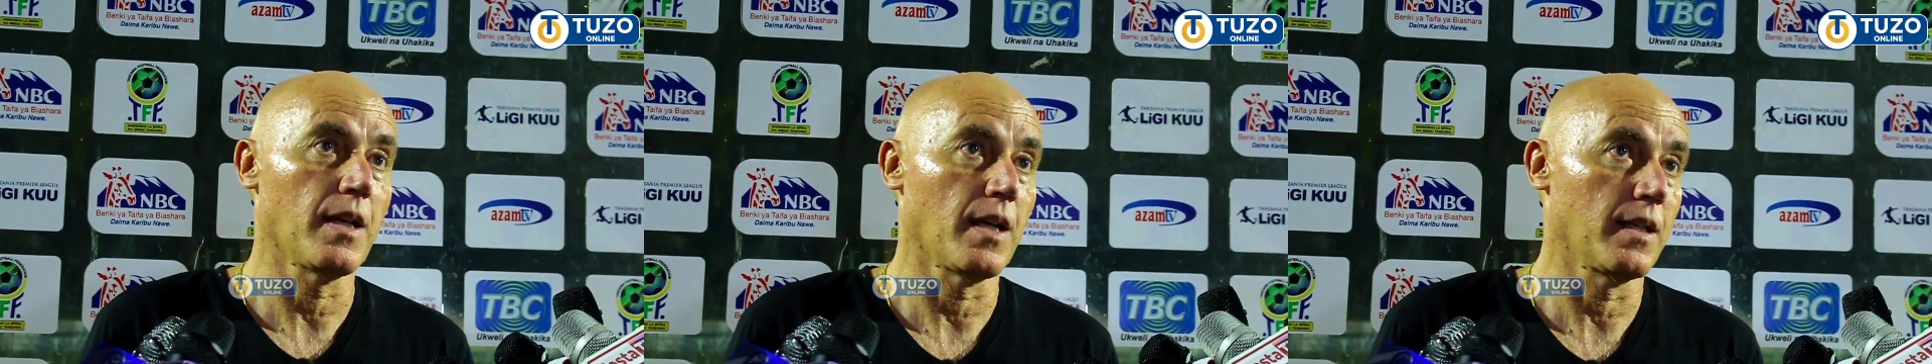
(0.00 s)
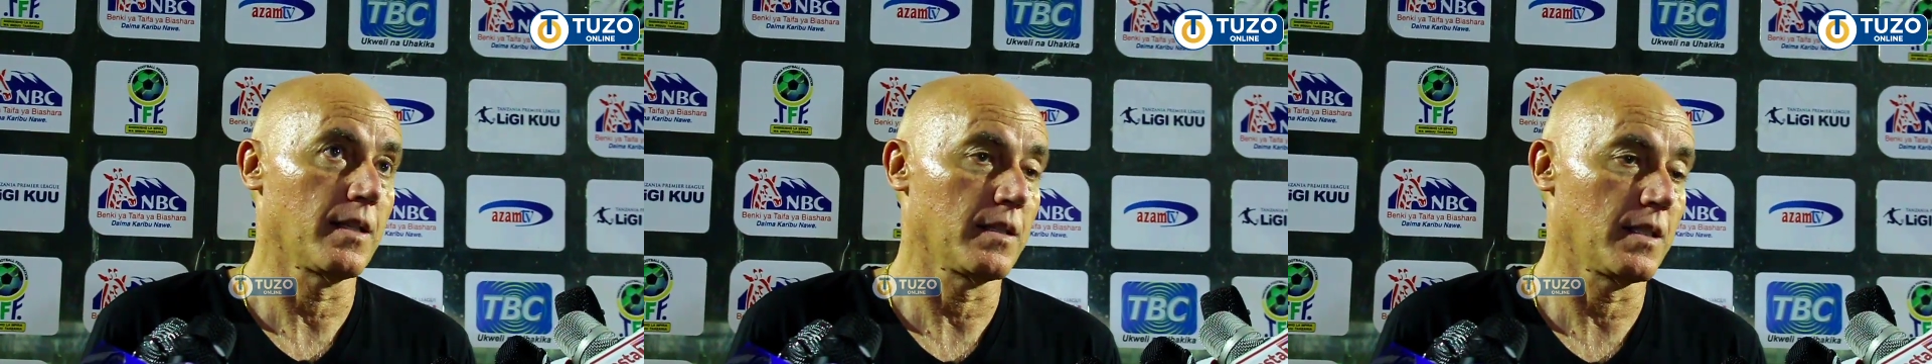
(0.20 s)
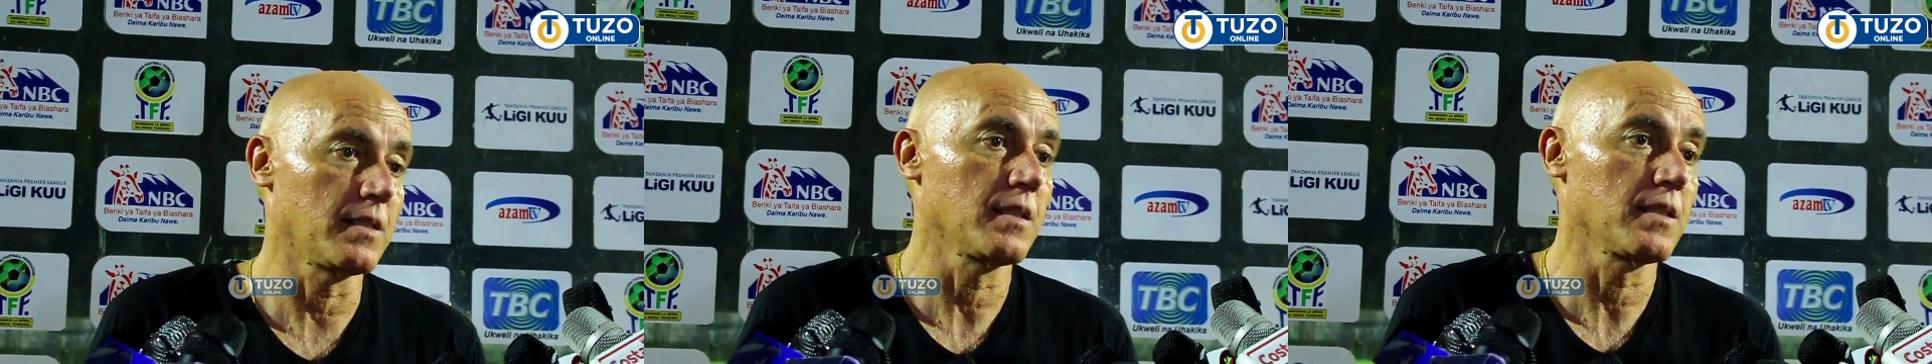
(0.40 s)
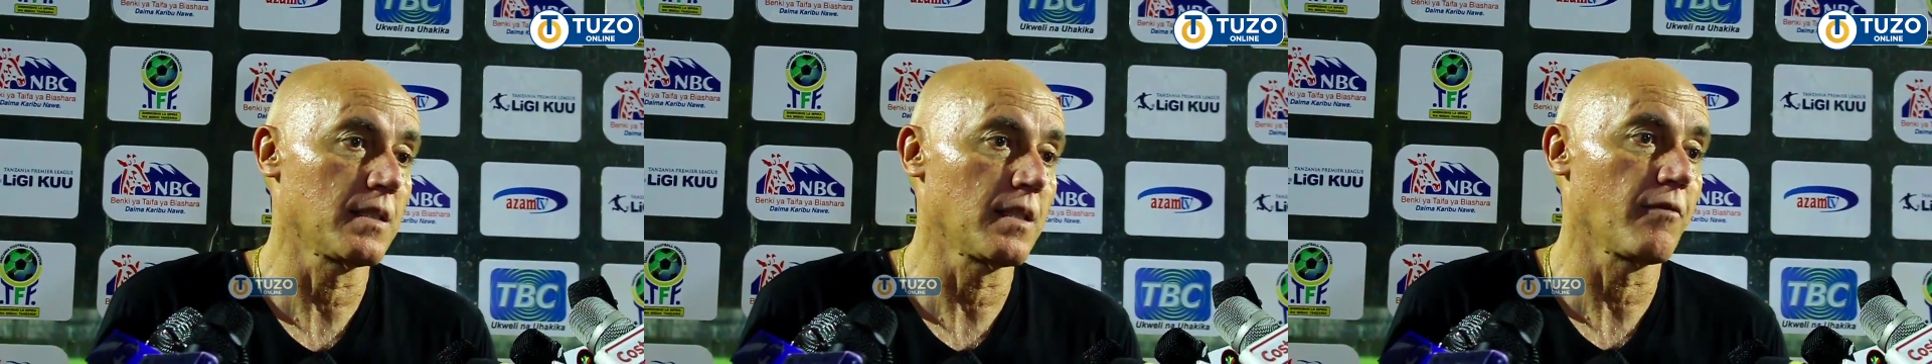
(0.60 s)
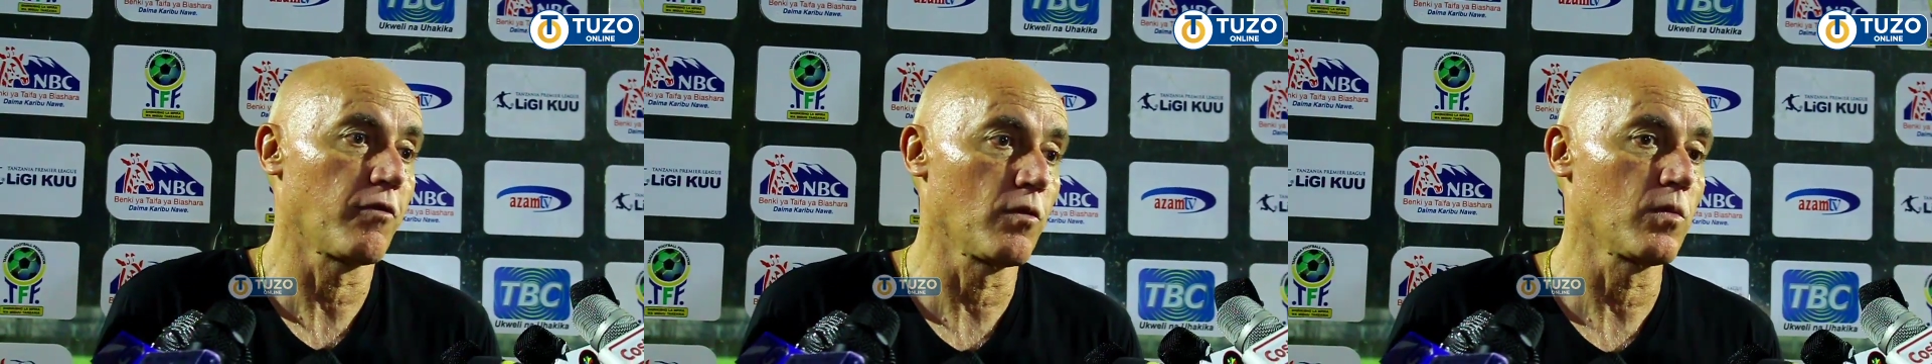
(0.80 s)
and this
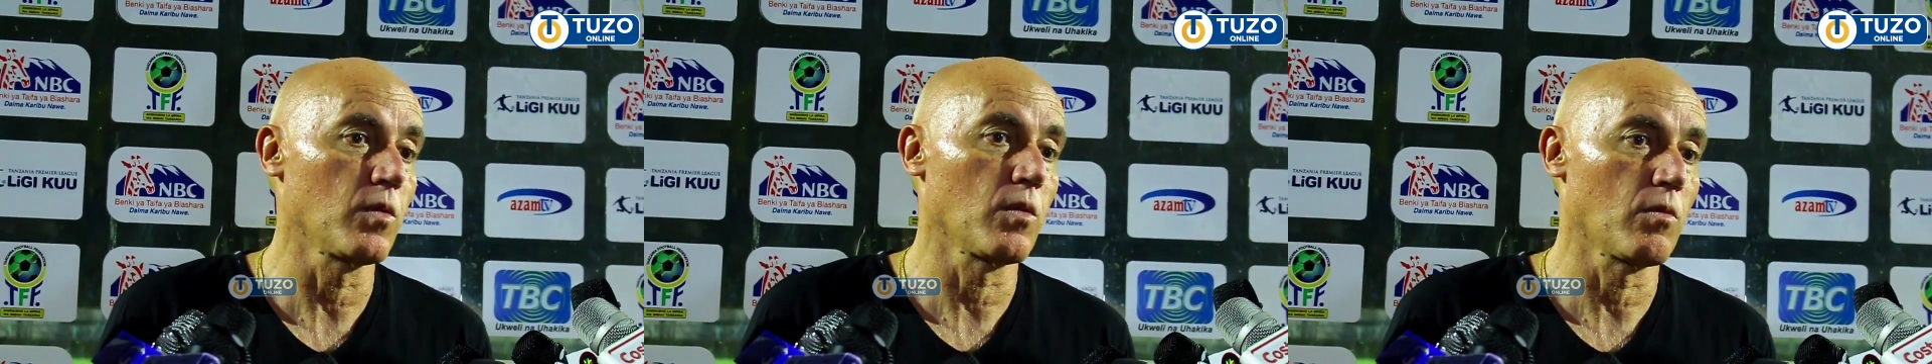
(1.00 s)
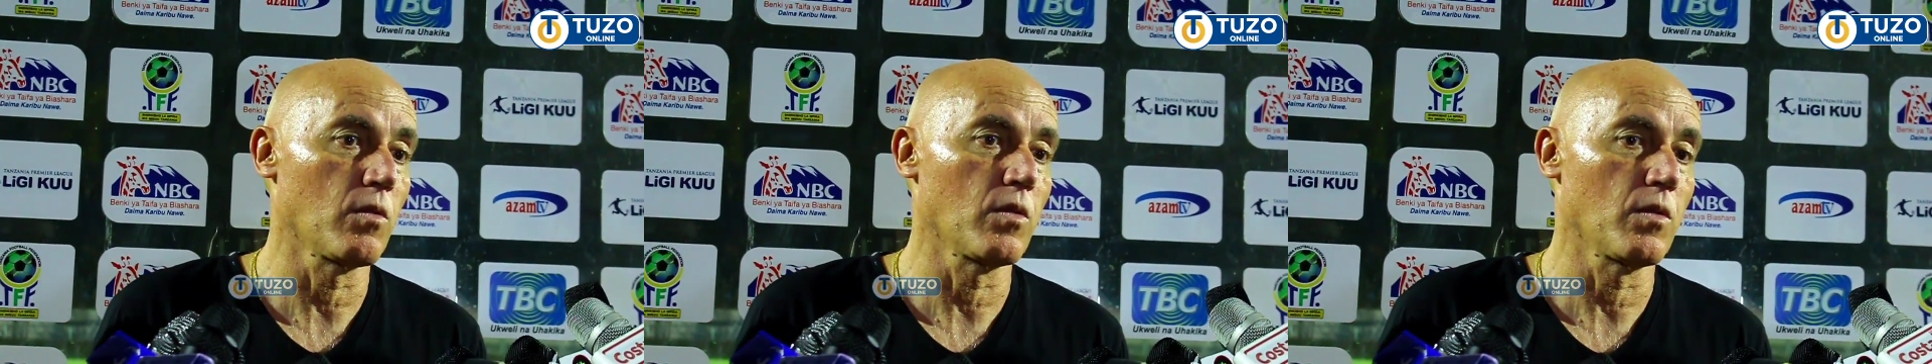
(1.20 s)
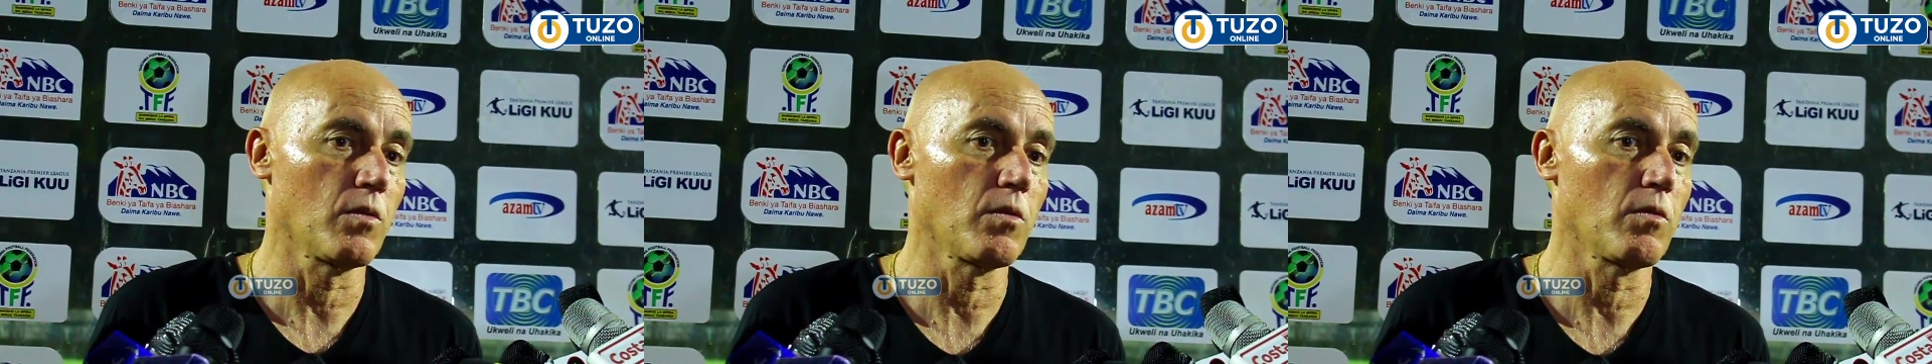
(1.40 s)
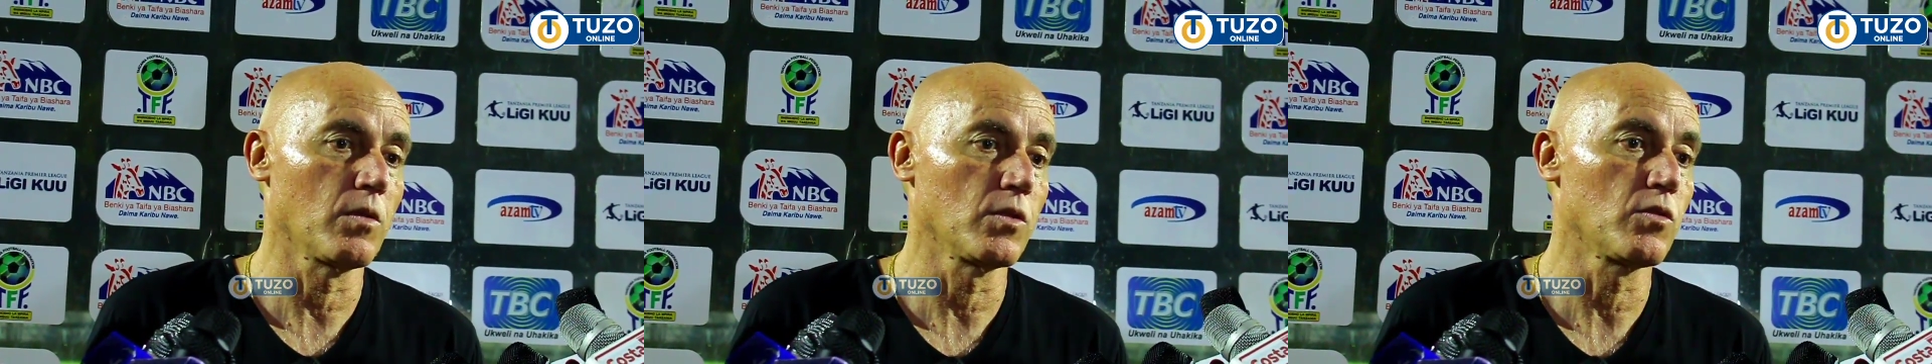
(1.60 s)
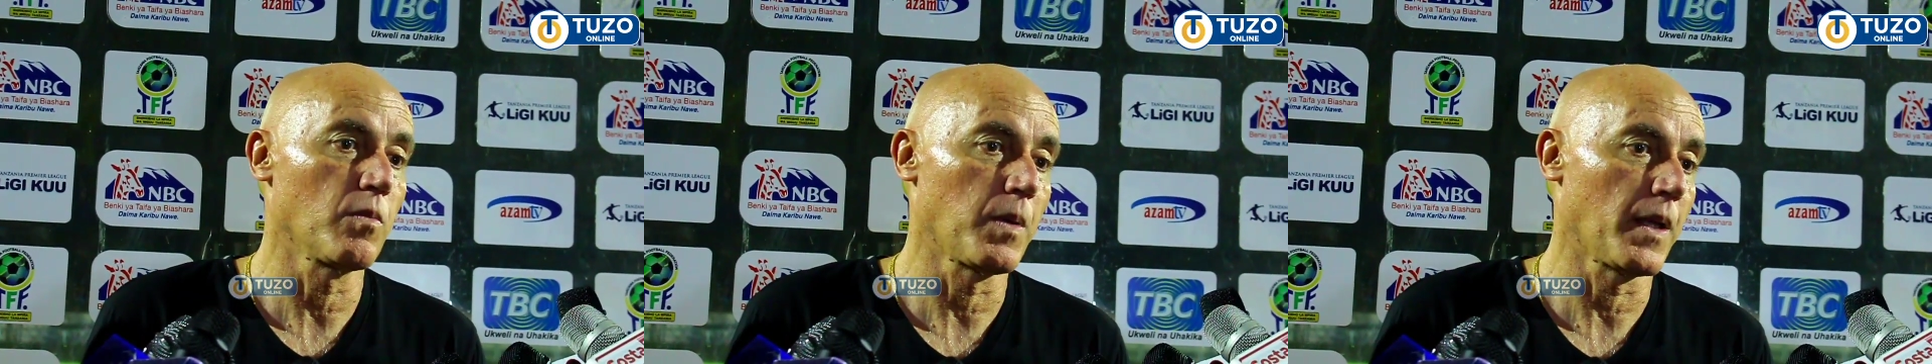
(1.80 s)
is the football we
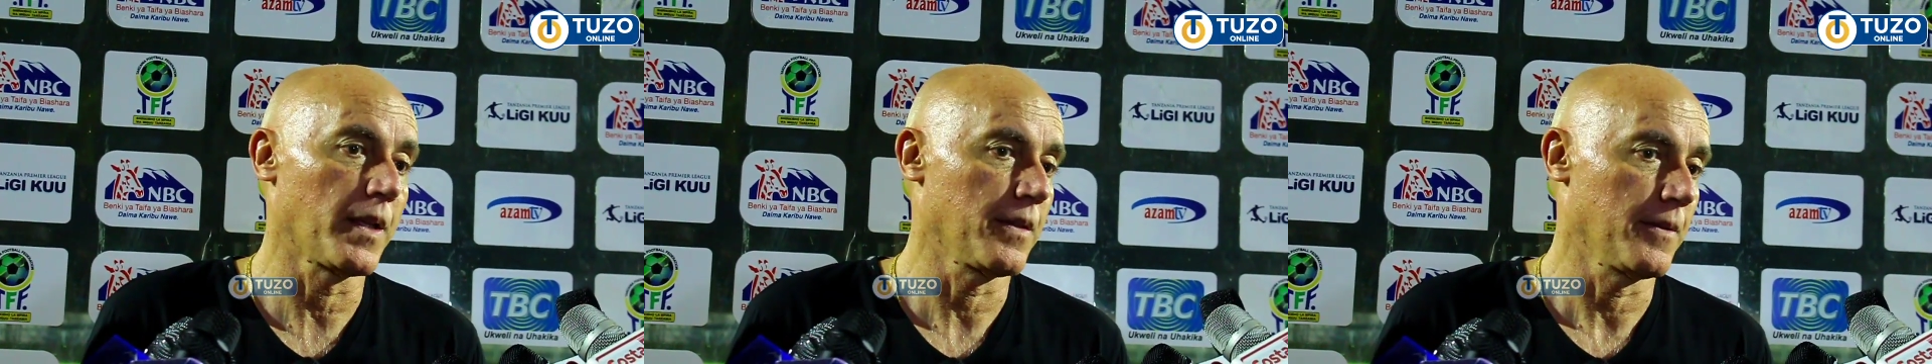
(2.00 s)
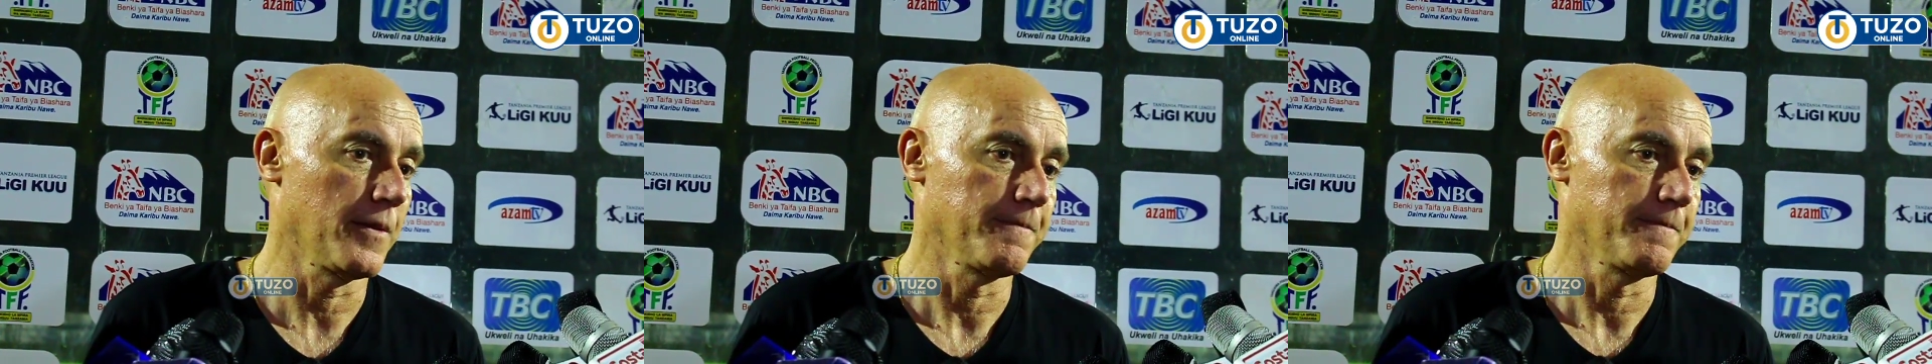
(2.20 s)
want to play.